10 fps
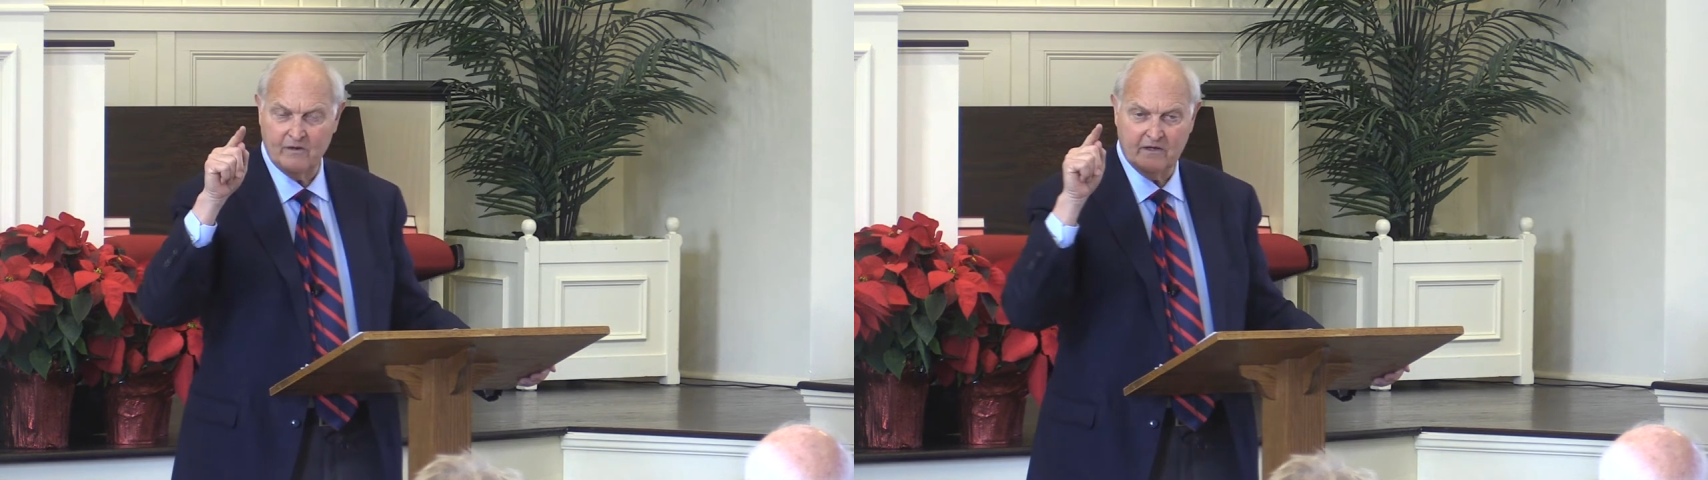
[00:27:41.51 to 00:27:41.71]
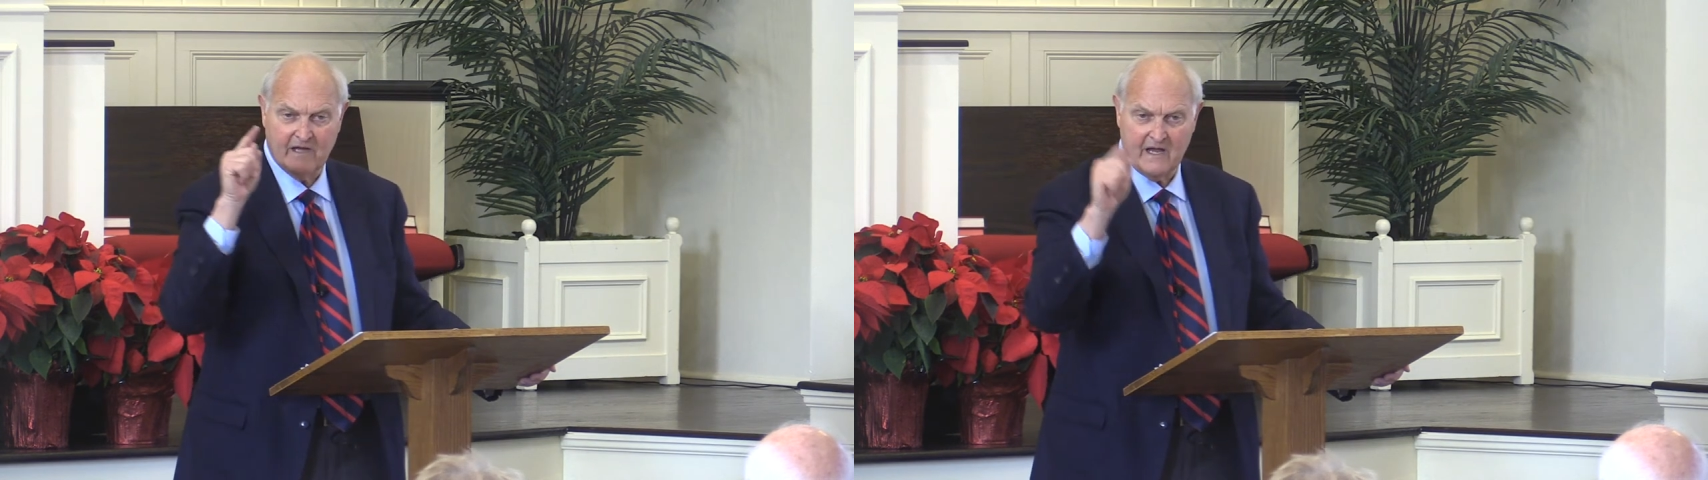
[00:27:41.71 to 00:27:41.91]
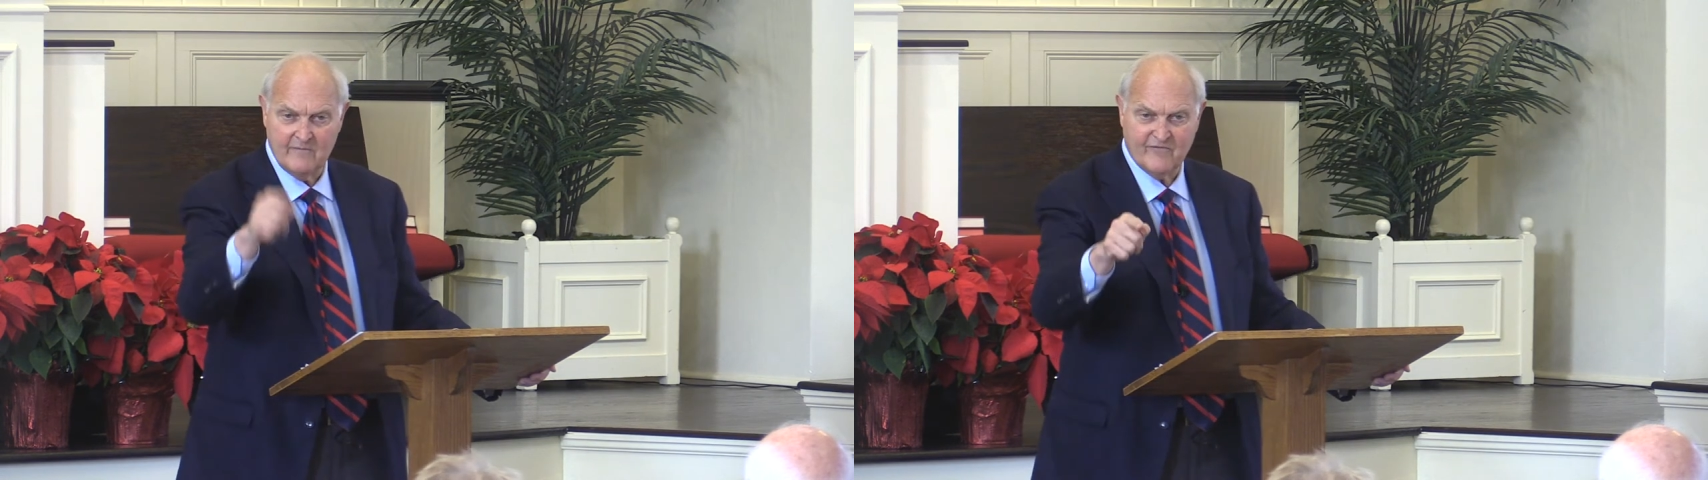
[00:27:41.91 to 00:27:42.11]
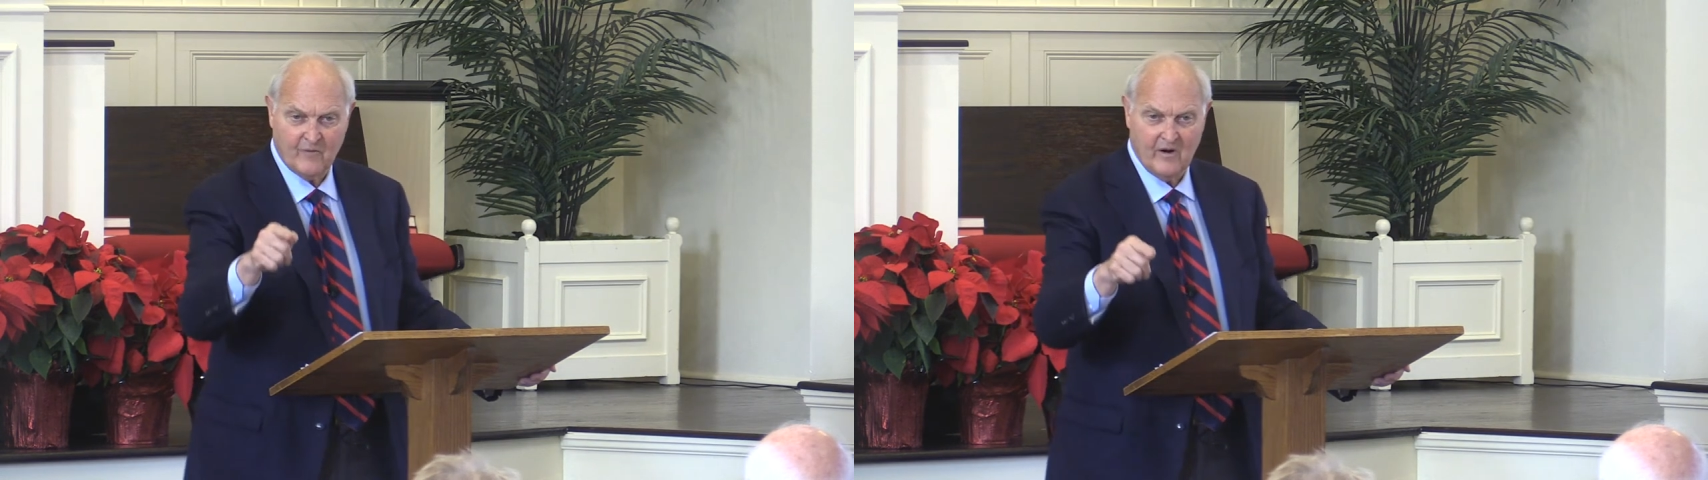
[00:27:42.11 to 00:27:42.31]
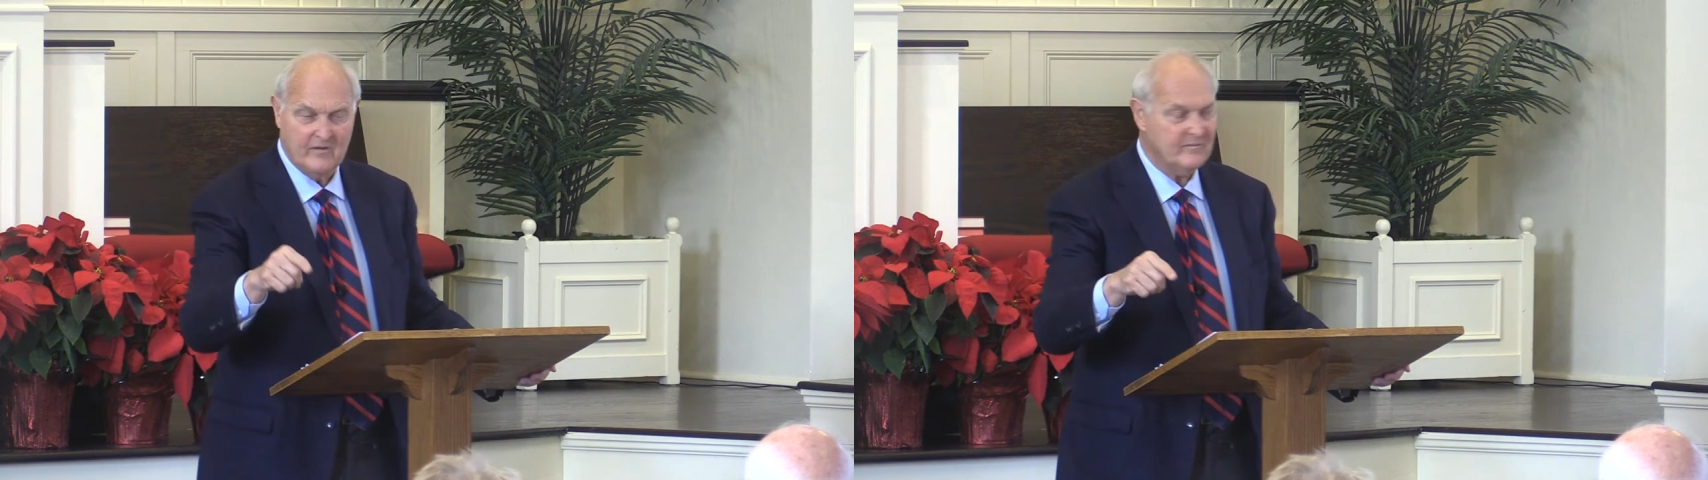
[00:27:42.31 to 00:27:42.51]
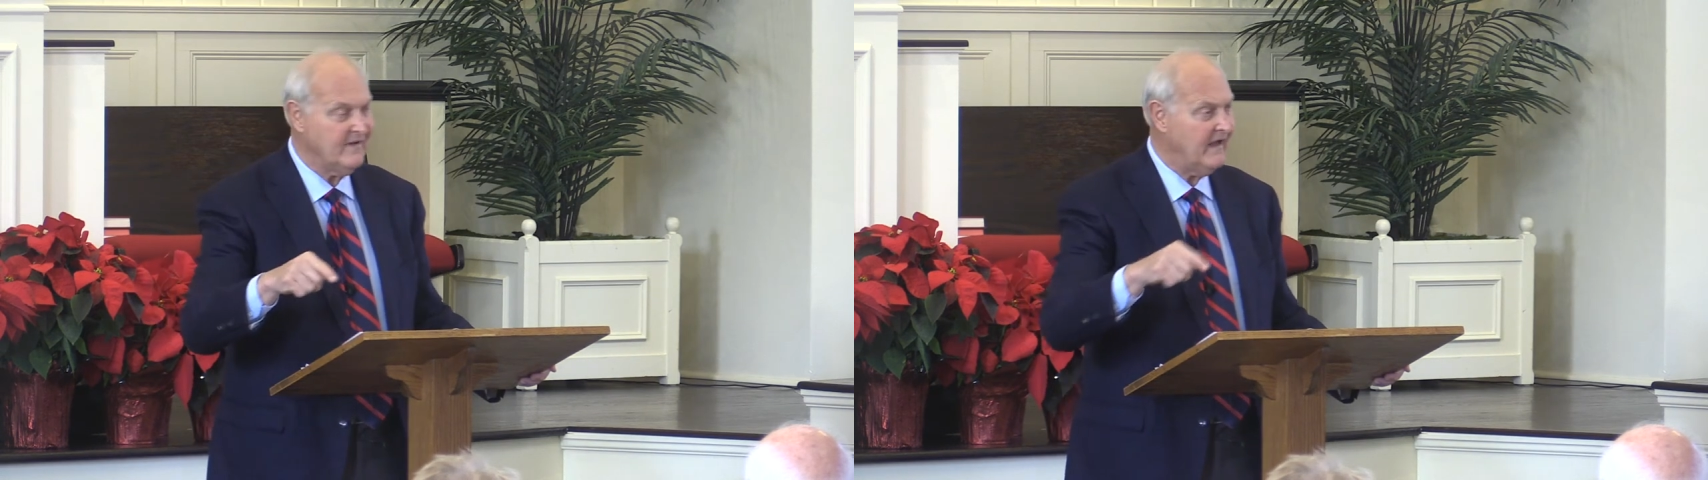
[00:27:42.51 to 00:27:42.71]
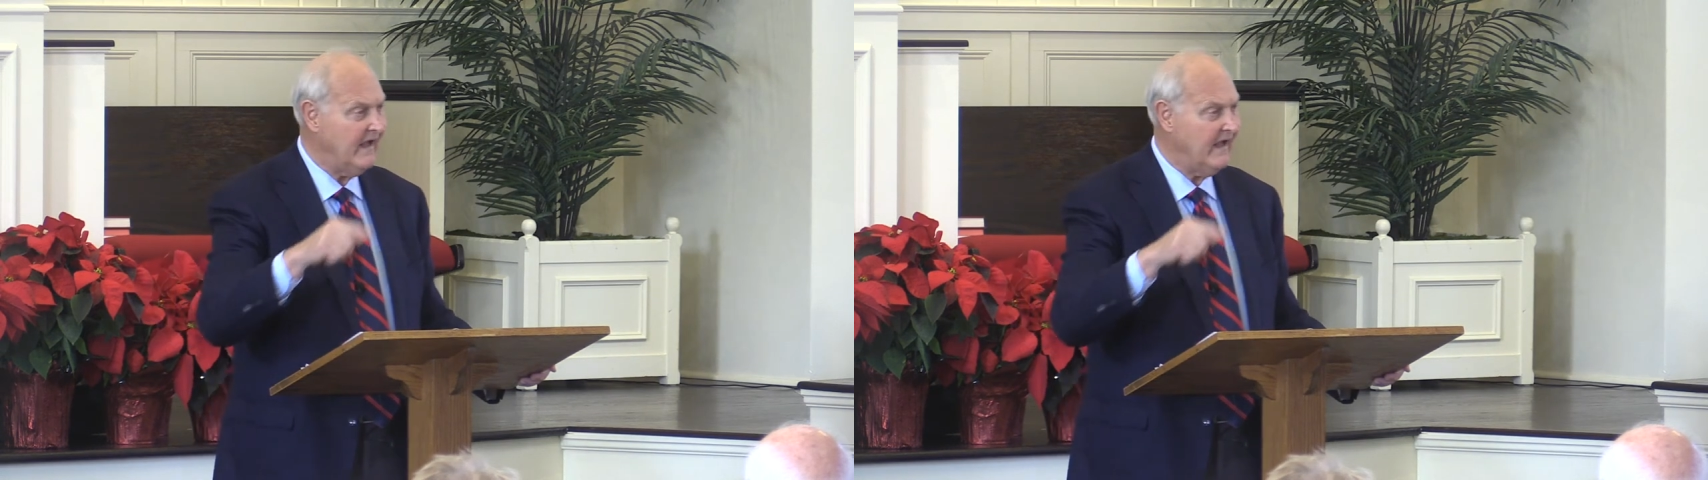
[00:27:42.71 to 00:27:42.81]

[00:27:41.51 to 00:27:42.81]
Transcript: you came from,